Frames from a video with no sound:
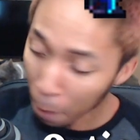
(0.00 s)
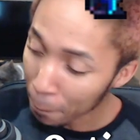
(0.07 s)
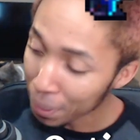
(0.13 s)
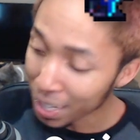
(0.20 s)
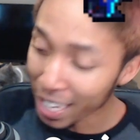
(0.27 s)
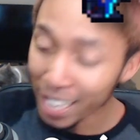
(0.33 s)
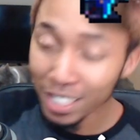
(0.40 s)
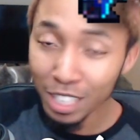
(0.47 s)

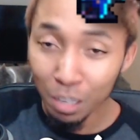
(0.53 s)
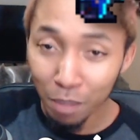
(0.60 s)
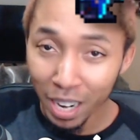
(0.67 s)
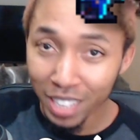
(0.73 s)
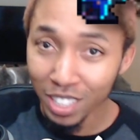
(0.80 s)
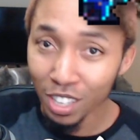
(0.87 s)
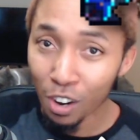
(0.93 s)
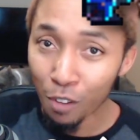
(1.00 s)
planting
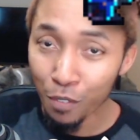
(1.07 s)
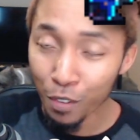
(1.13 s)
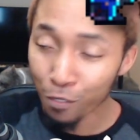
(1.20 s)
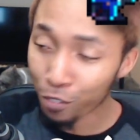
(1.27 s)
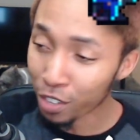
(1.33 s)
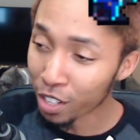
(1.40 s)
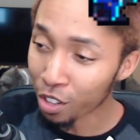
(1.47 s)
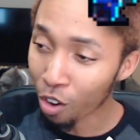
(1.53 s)
myself in
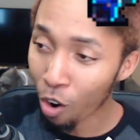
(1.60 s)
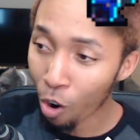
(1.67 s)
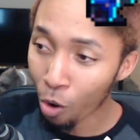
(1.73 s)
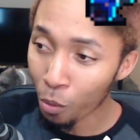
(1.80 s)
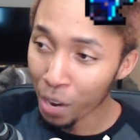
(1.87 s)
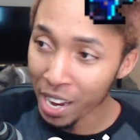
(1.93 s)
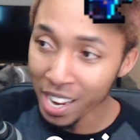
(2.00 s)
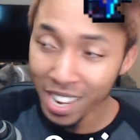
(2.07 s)
front of the
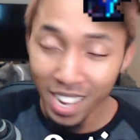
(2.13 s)
hallway